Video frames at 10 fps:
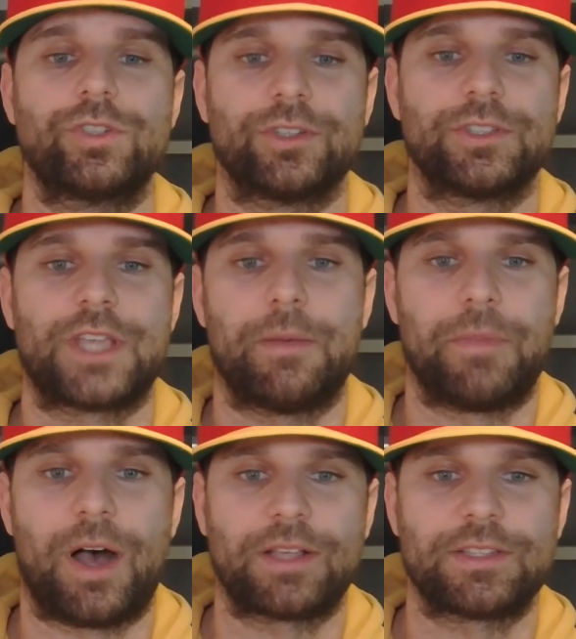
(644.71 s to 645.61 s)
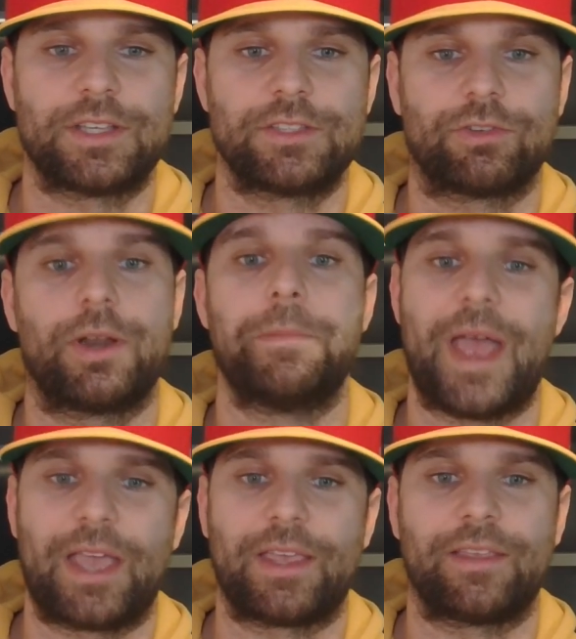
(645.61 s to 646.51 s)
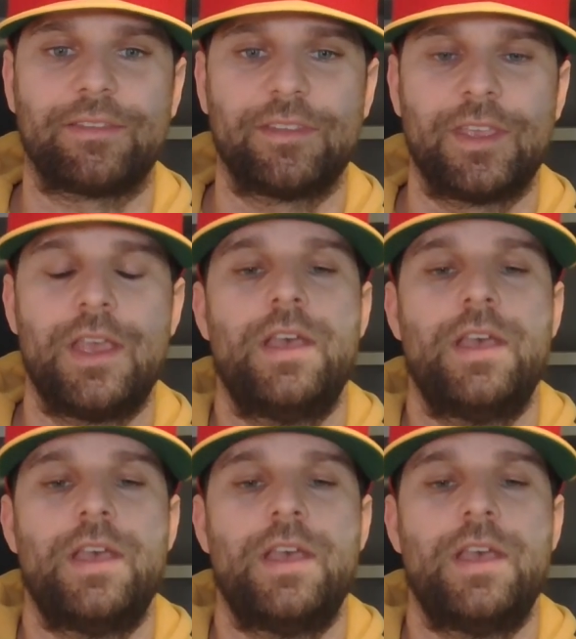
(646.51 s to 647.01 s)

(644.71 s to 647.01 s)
jersey unboxings or unbaggings